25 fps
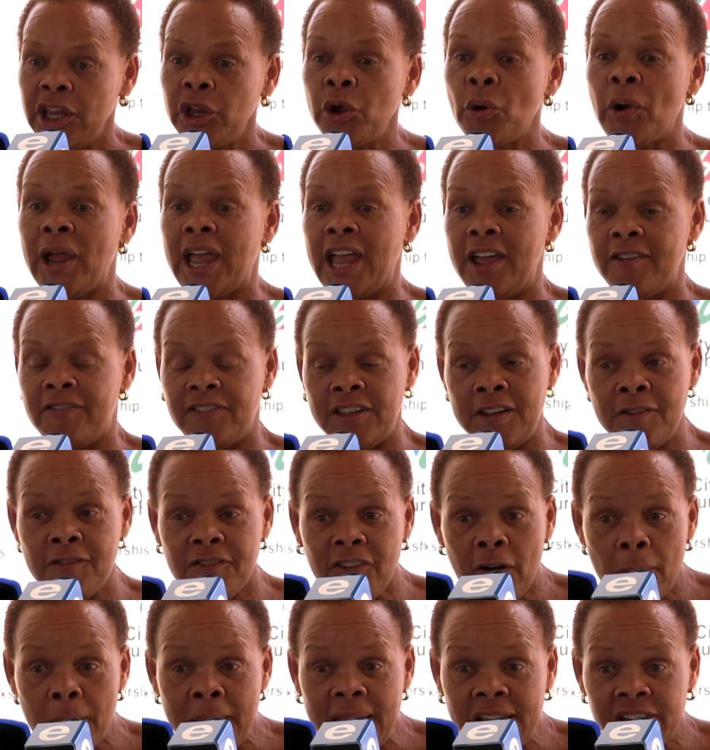you have
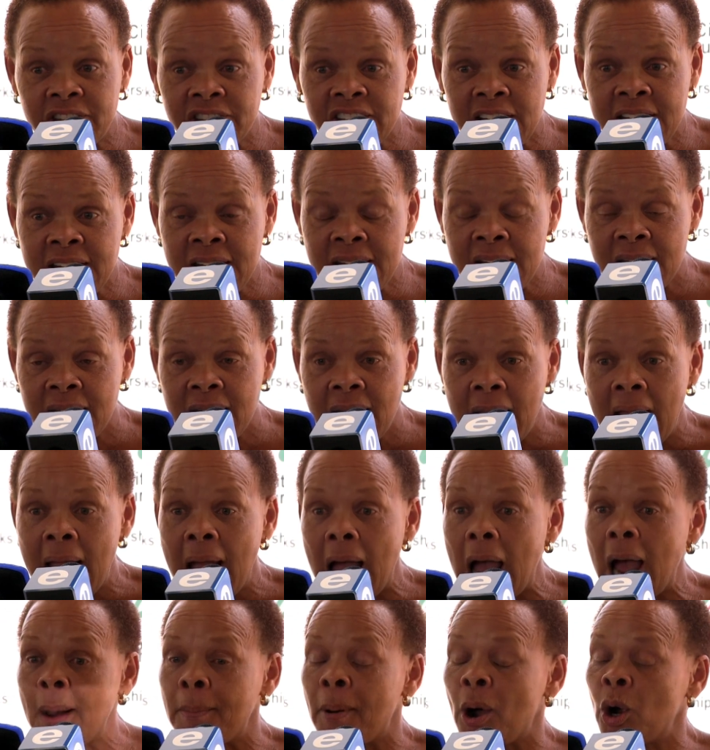information
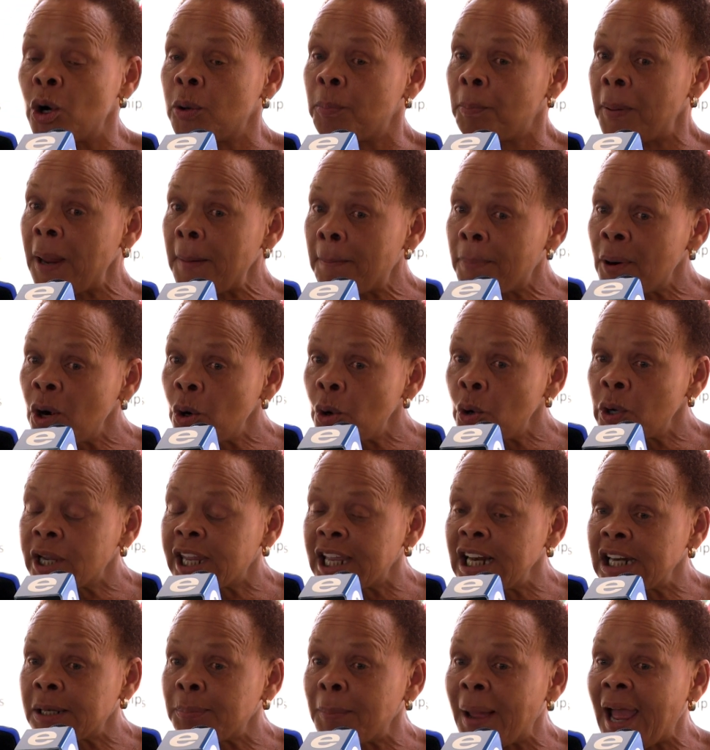about people who
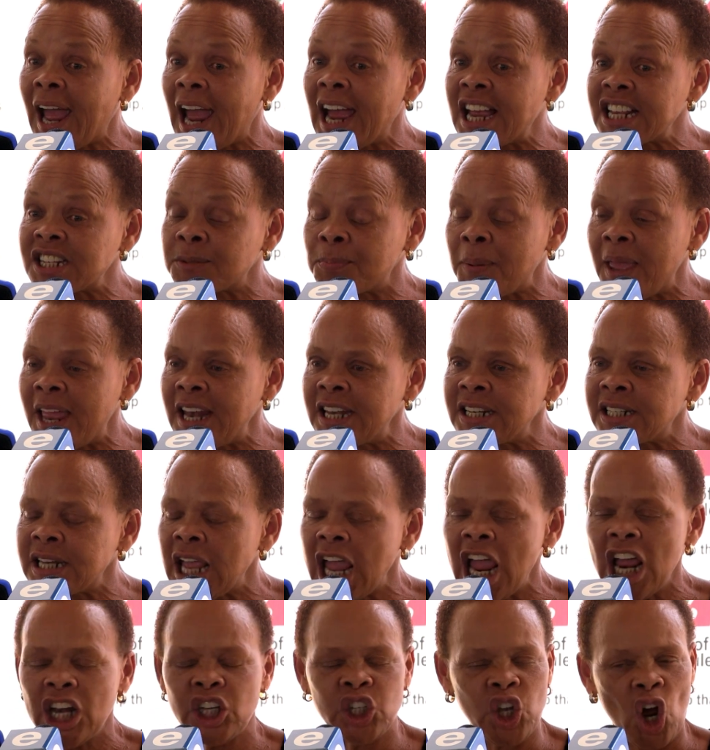killed my
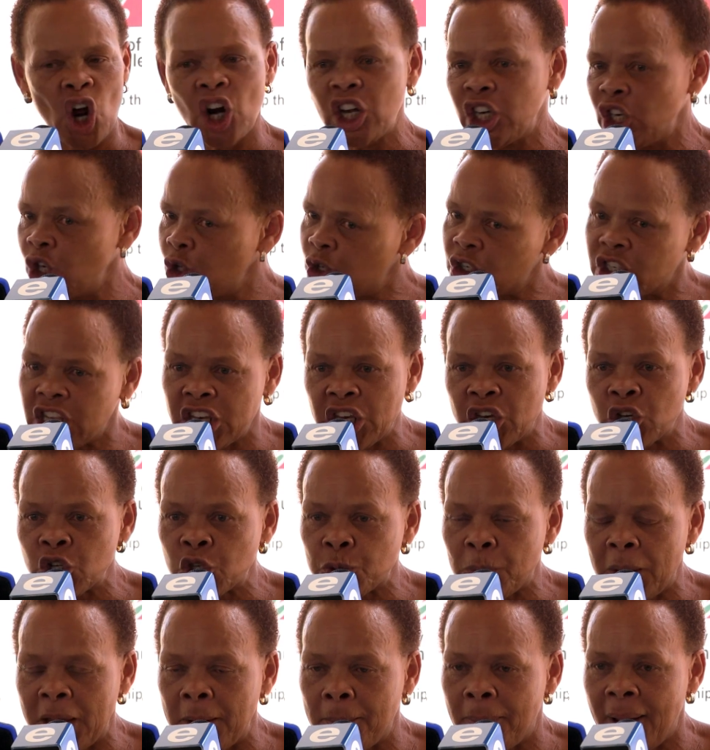husband, don't use the
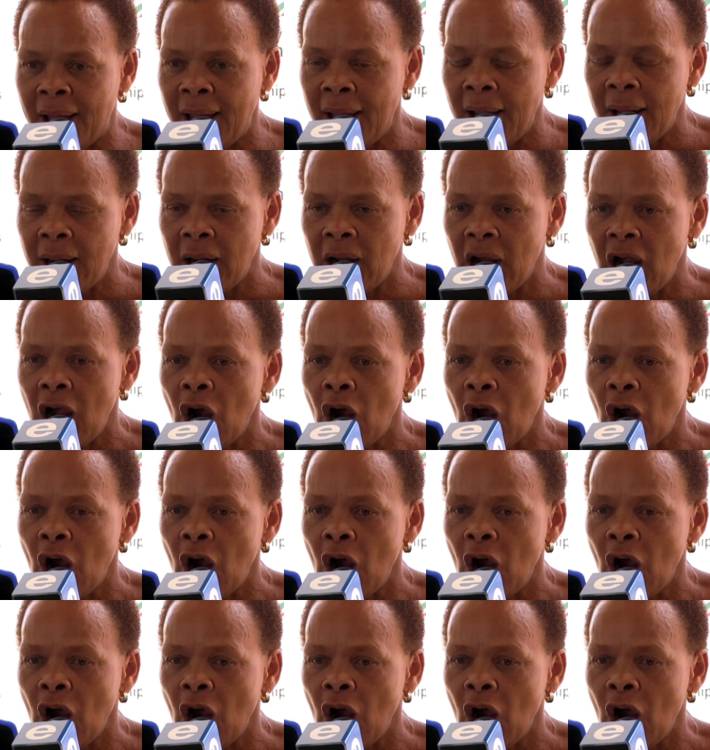newspaper.